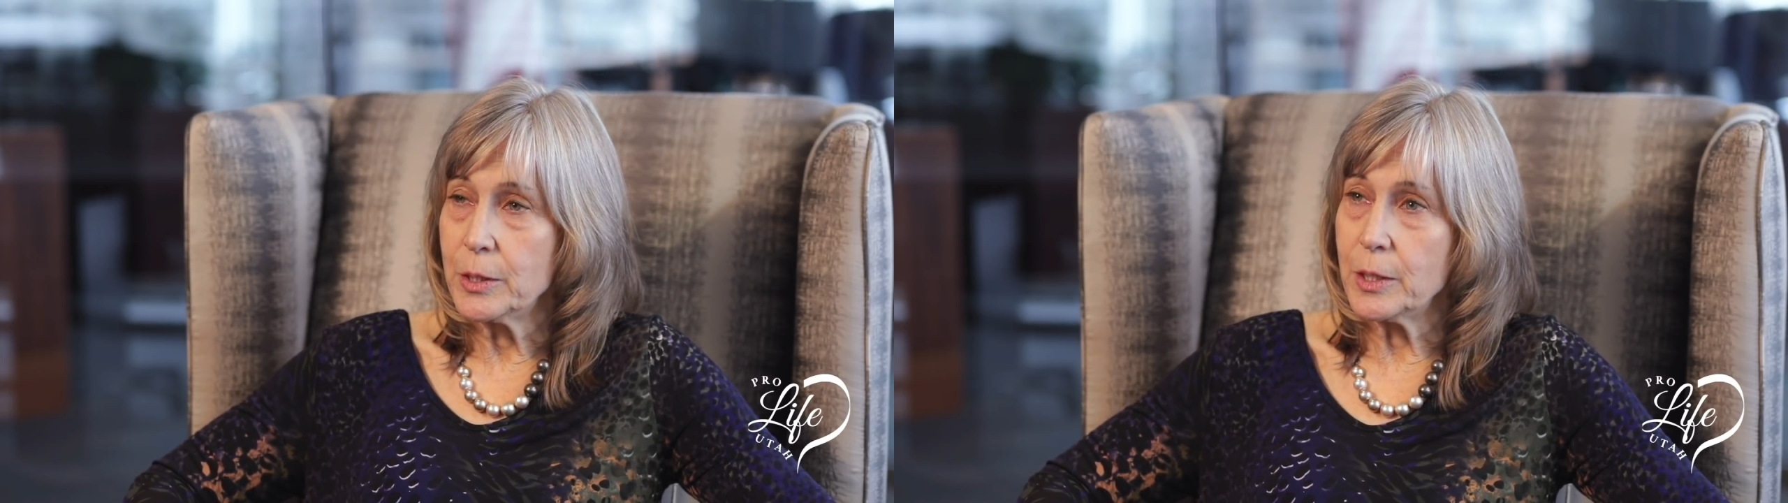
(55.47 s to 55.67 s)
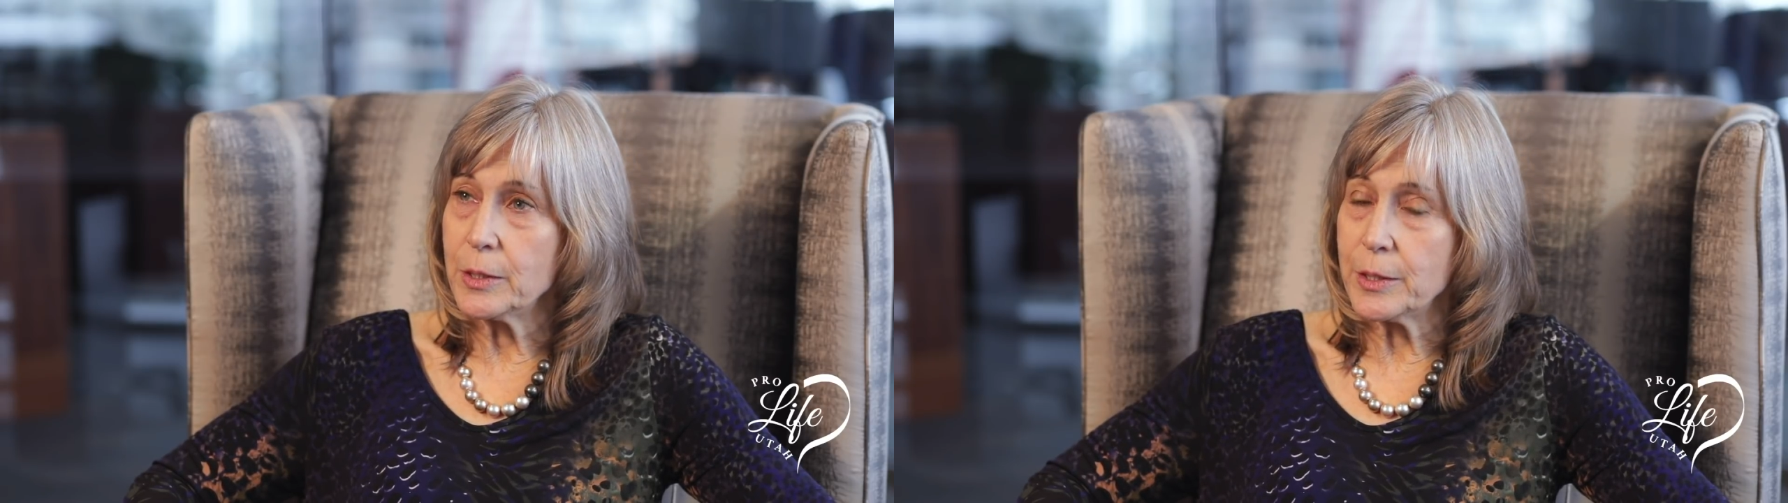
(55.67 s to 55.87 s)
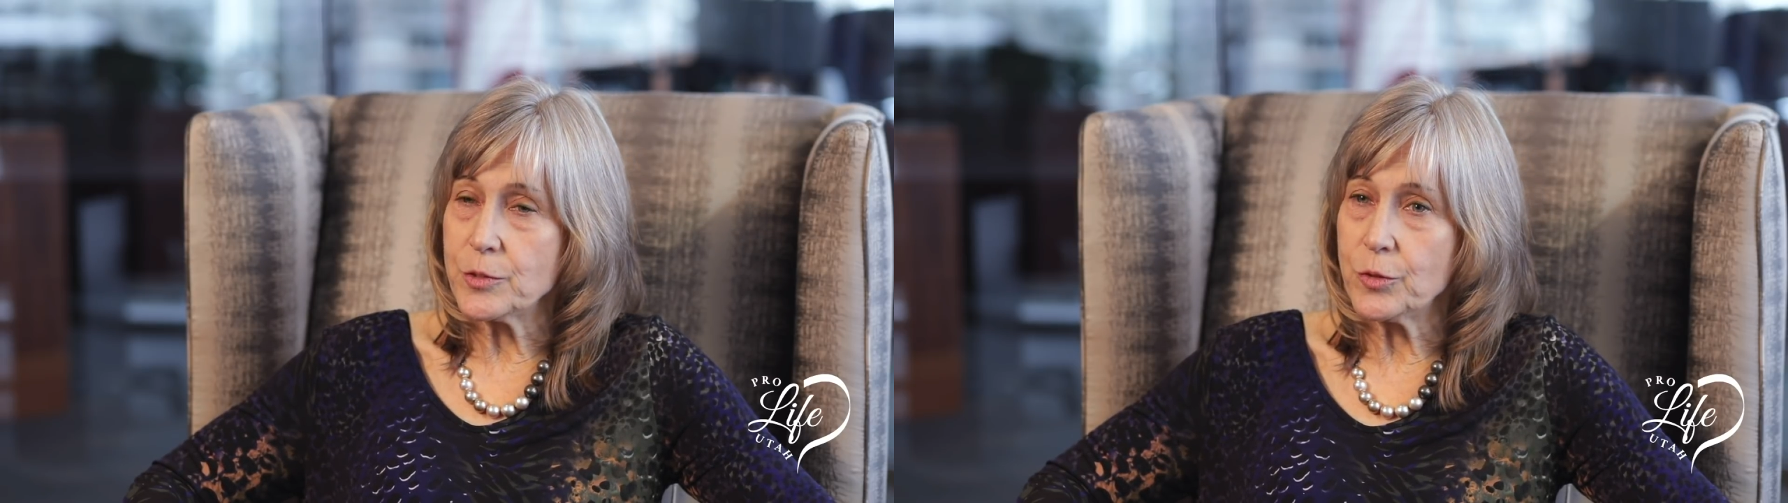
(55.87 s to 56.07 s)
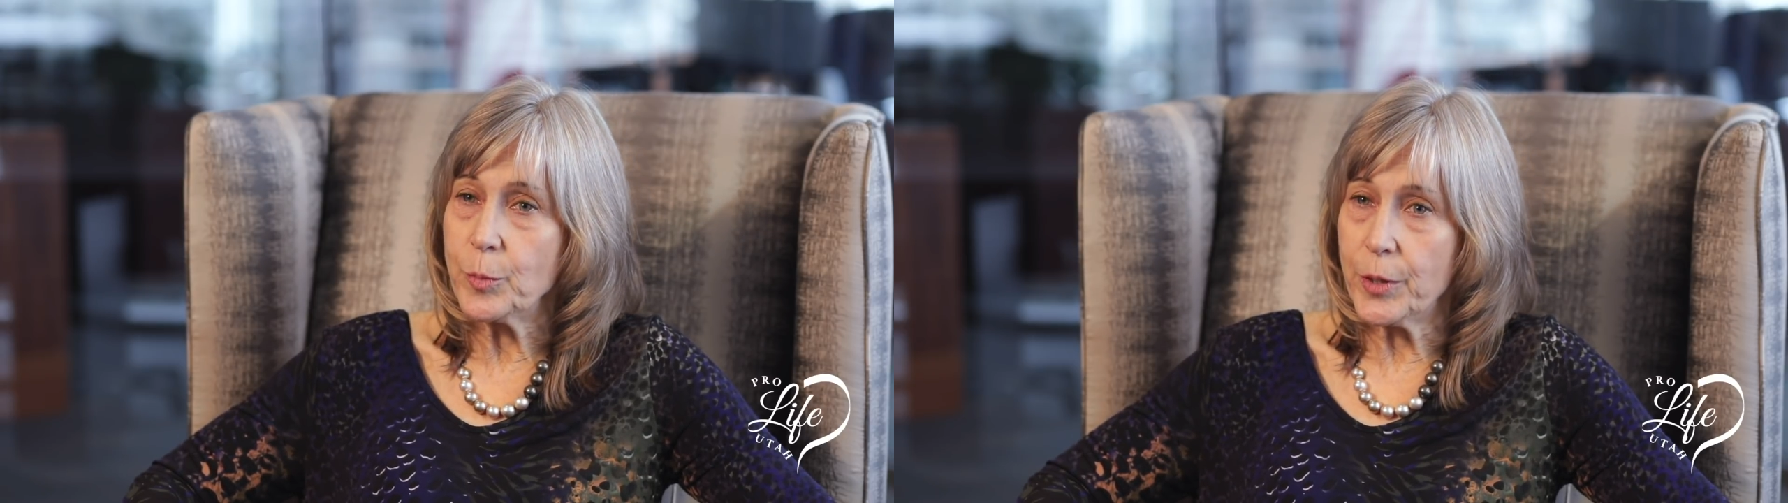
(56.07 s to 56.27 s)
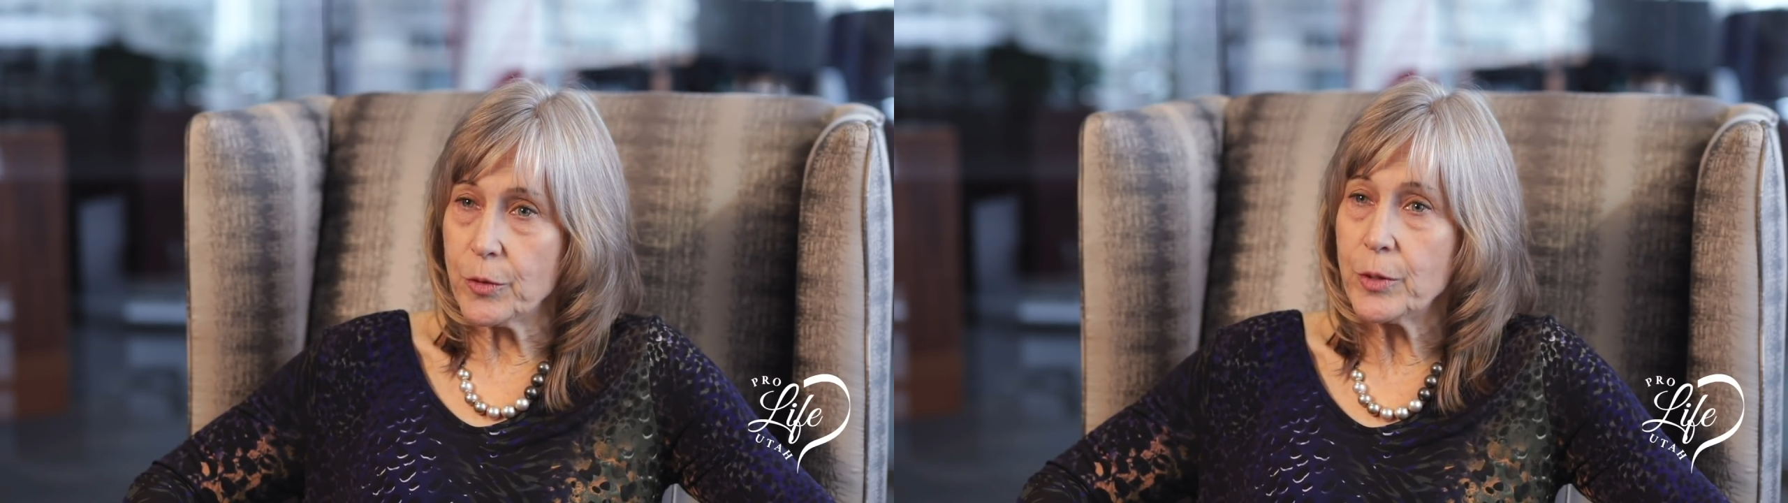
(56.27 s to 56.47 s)
unless her
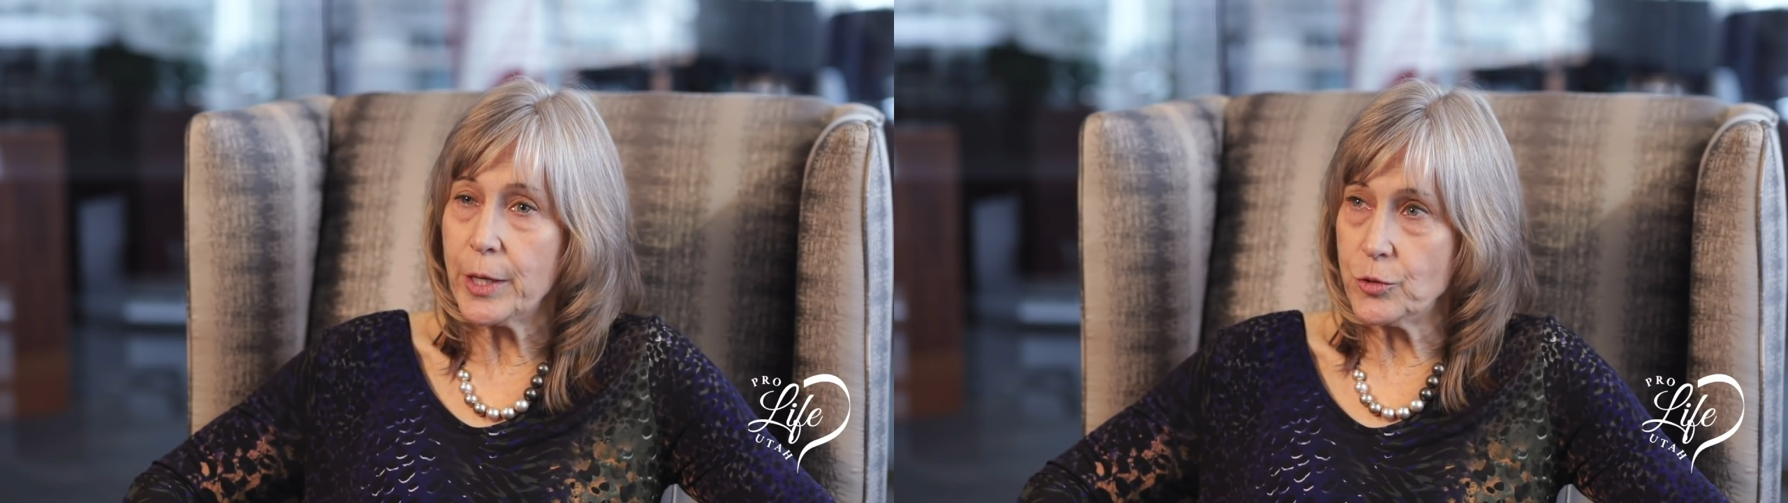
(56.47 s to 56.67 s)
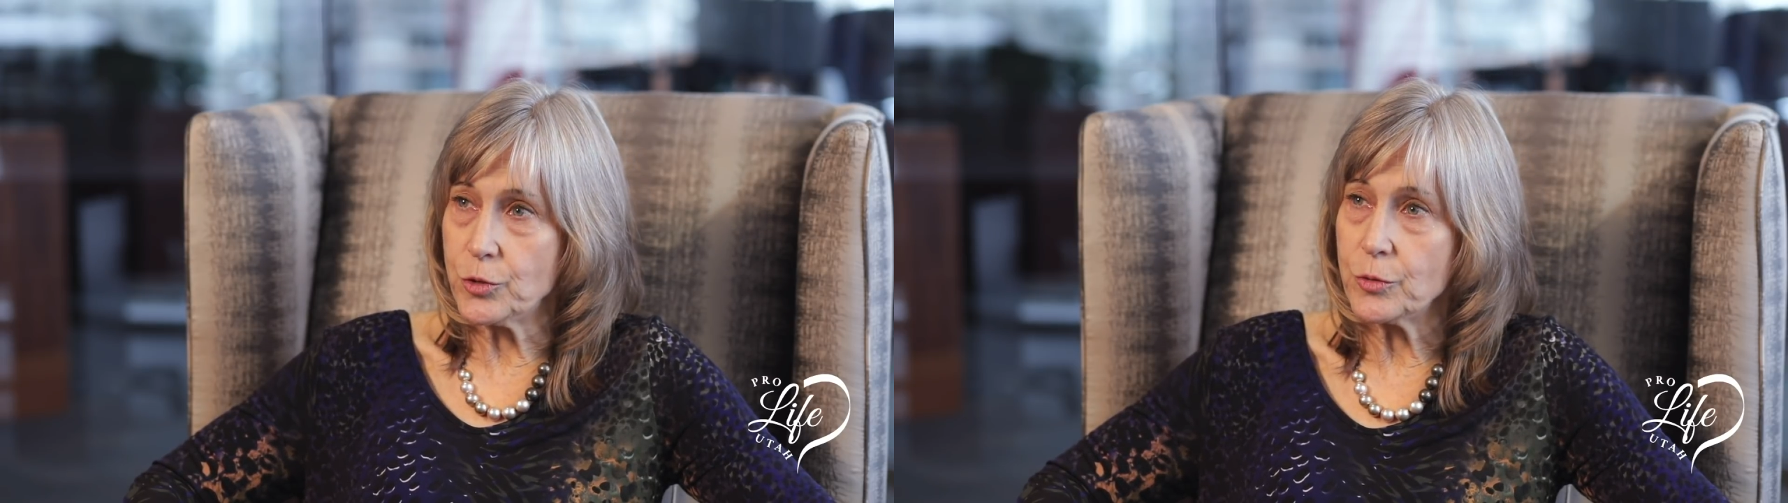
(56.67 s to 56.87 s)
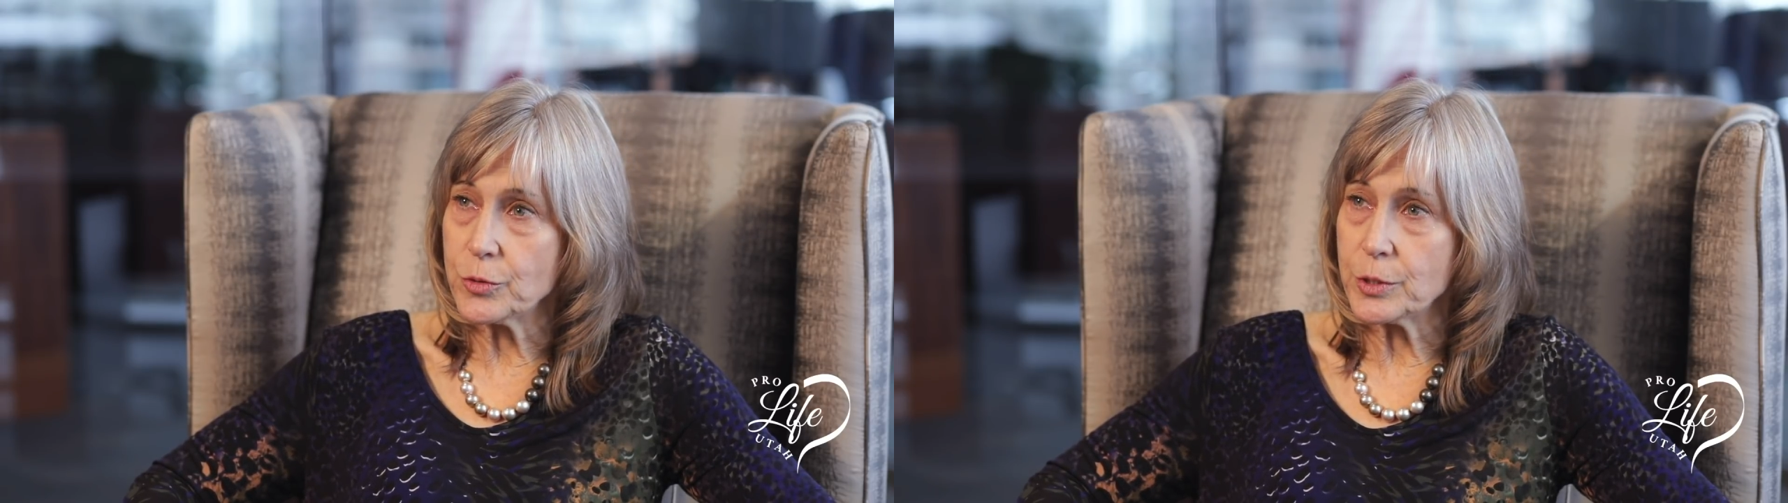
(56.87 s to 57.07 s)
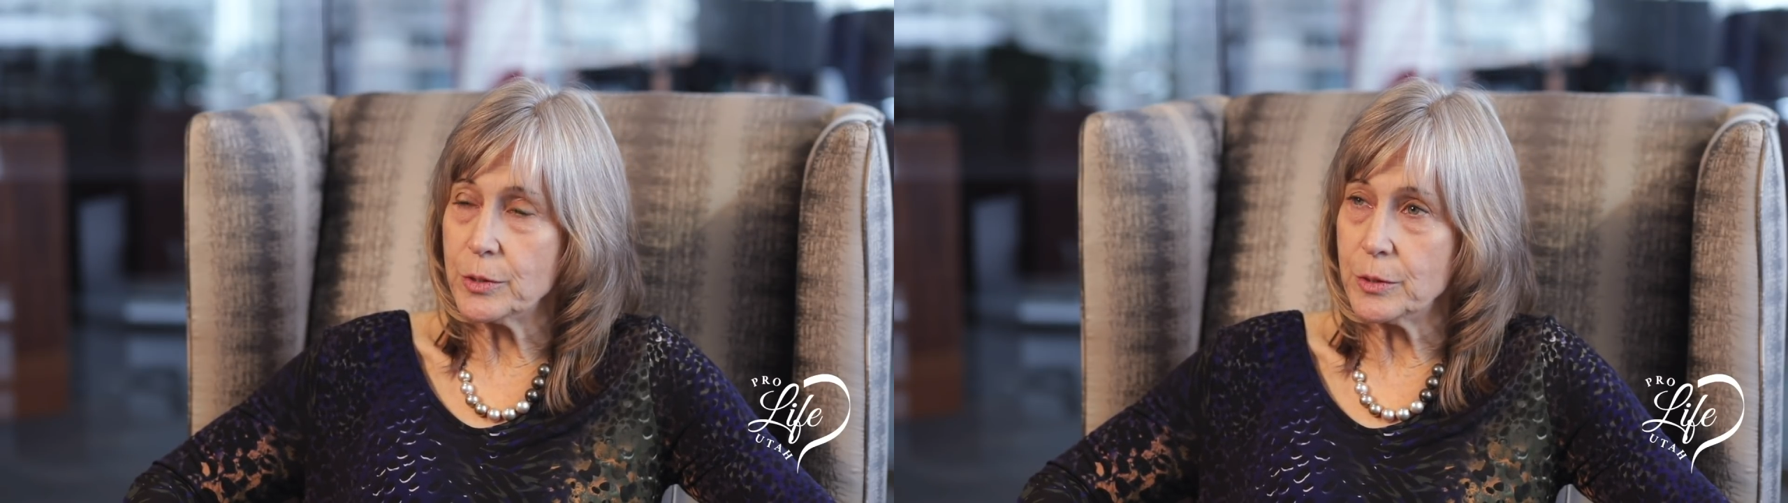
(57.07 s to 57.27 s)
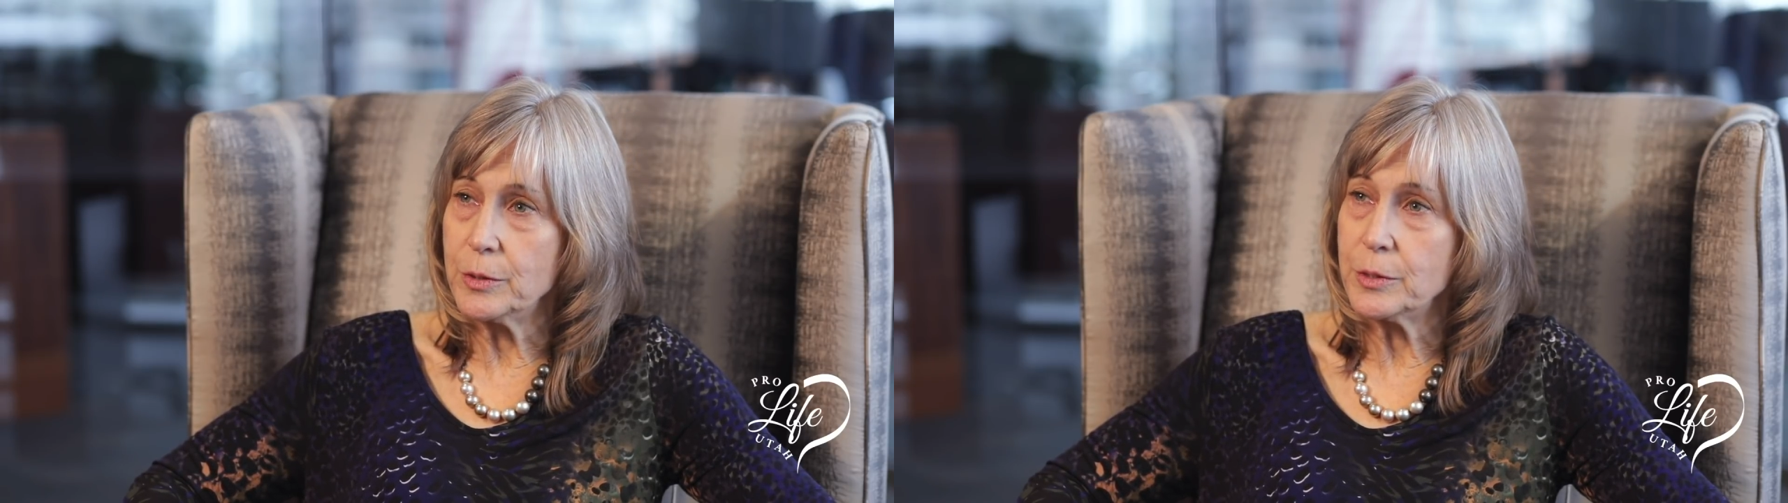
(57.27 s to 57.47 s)
mother had
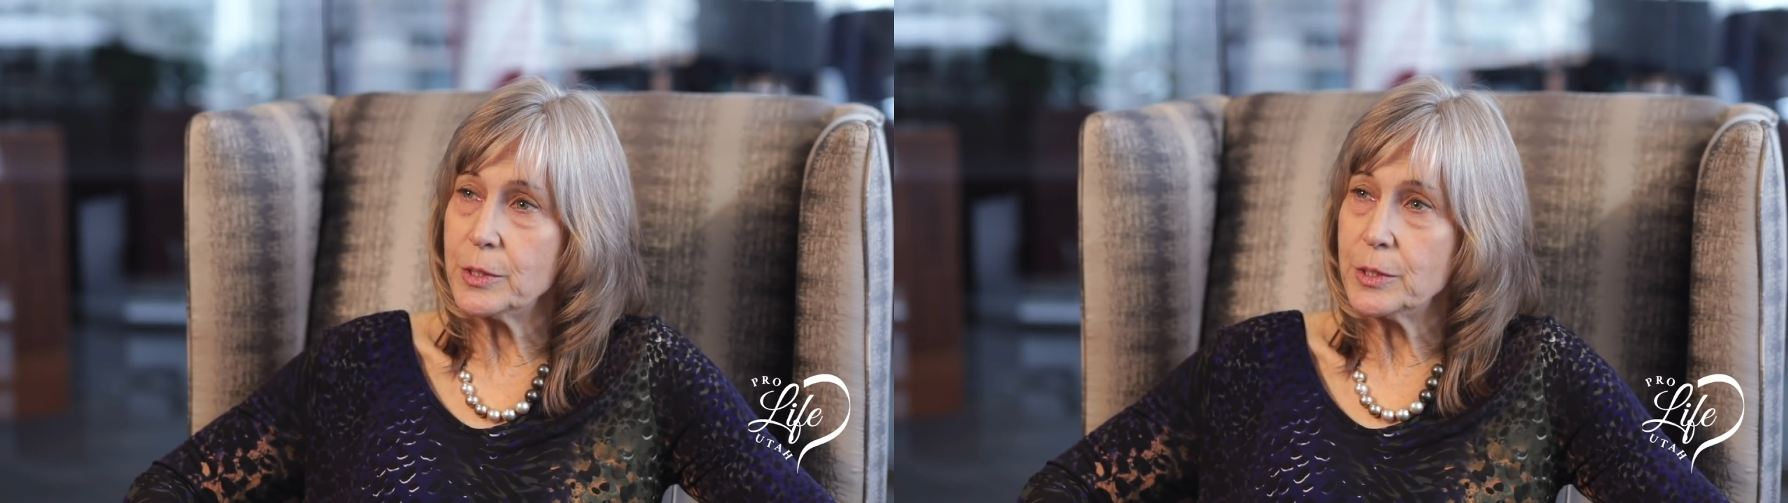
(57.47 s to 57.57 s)
chosen